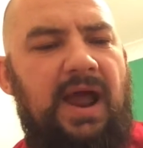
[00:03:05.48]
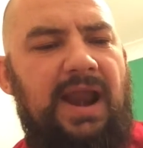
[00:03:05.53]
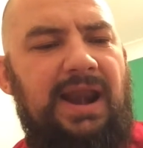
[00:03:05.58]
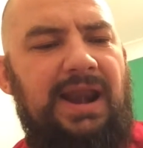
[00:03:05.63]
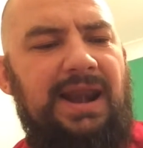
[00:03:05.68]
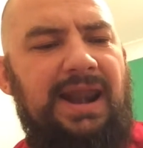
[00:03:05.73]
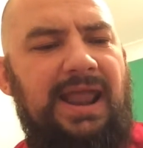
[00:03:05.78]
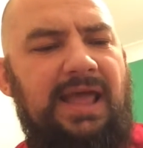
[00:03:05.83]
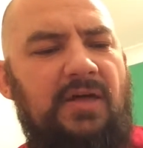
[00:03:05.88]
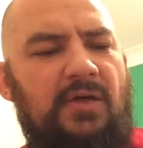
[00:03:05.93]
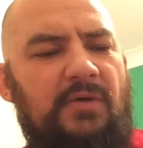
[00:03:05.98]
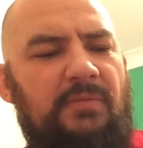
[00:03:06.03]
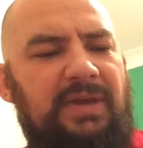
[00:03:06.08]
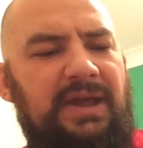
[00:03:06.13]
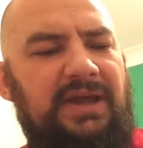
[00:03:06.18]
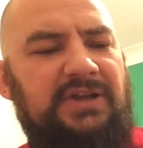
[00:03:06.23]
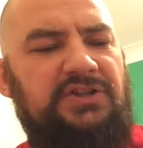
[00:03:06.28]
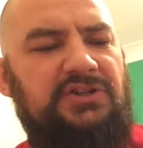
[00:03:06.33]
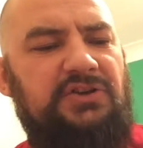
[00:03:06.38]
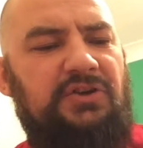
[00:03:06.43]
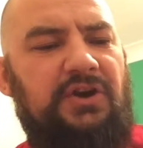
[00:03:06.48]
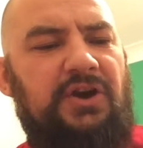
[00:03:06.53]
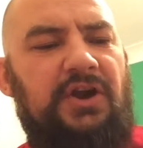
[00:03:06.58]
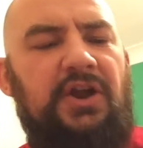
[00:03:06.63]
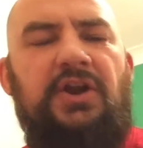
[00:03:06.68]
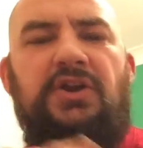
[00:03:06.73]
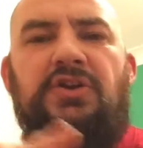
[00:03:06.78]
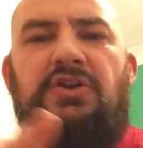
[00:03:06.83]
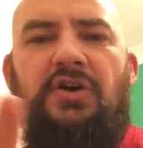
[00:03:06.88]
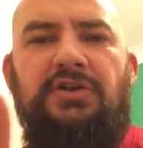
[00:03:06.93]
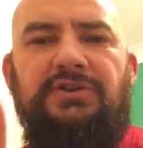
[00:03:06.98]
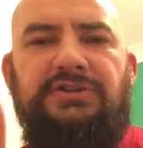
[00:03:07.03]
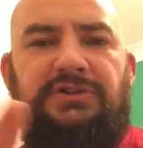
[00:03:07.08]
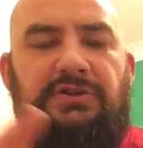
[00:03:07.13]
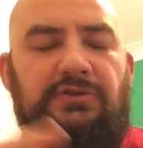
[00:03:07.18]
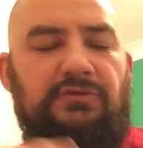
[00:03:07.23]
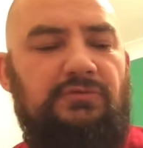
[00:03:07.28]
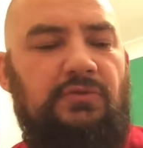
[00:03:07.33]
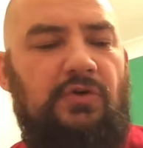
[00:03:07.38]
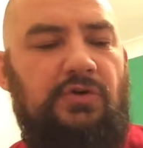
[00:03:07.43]
a little bit of sugar, not
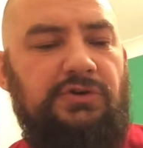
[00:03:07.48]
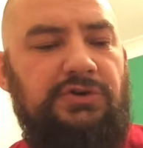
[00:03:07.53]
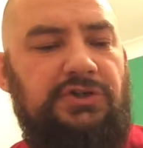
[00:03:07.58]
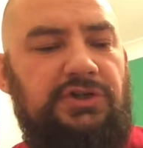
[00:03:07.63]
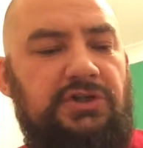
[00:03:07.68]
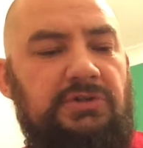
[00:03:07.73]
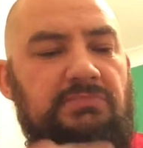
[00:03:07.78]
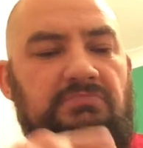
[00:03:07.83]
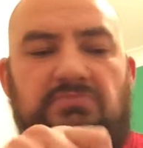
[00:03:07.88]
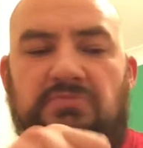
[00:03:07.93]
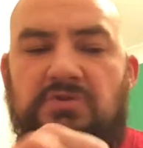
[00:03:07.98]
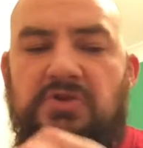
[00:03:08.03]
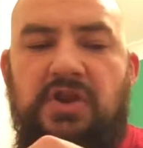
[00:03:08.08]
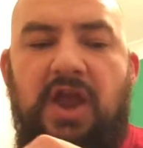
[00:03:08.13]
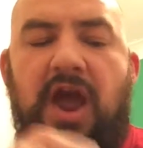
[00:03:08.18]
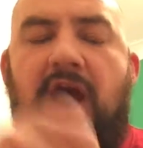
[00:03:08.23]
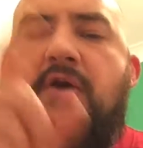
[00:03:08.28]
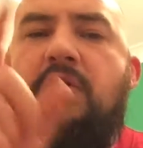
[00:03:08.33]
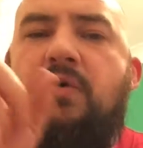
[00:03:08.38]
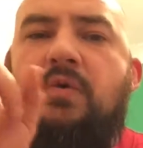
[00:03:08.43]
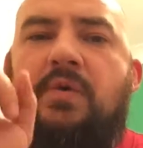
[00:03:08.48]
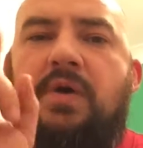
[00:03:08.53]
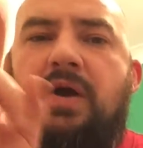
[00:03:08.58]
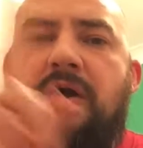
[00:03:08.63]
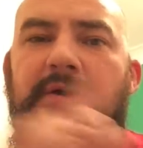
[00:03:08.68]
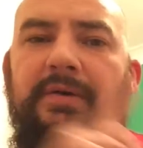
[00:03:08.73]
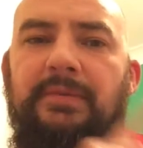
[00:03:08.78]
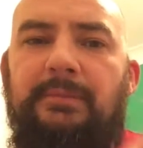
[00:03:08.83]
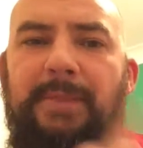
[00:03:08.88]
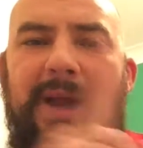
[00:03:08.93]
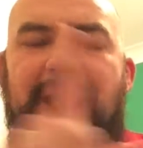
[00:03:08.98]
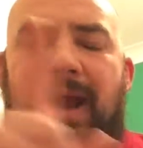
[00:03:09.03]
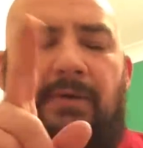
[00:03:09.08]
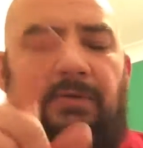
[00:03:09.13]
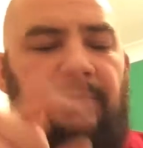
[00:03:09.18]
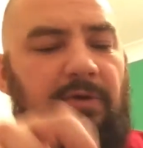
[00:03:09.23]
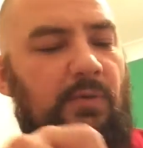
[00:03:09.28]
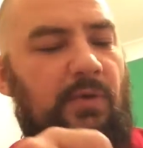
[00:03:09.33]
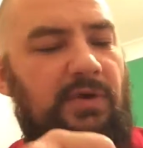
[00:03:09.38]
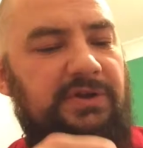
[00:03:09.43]
too much, no
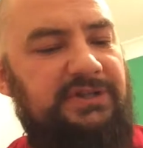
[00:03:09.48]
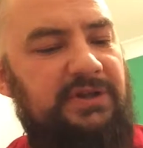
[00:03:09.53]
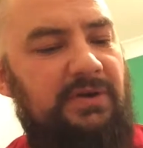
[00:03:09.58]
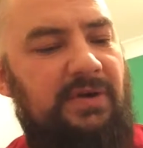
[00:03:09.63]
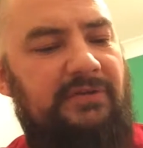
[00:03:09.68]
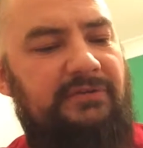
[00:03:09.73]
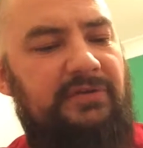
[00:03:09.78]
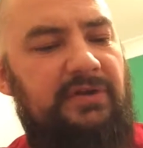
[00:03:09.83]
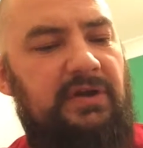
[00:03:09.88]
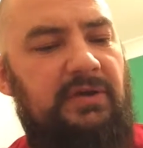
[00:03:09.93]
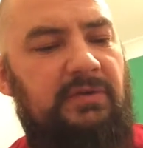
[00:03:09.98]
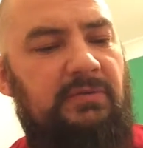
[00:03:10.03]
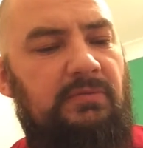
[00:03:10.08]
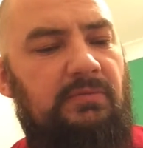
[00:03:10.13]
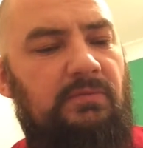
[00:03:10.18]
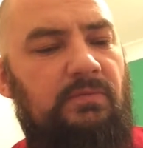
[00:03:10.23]
powder whatsoever.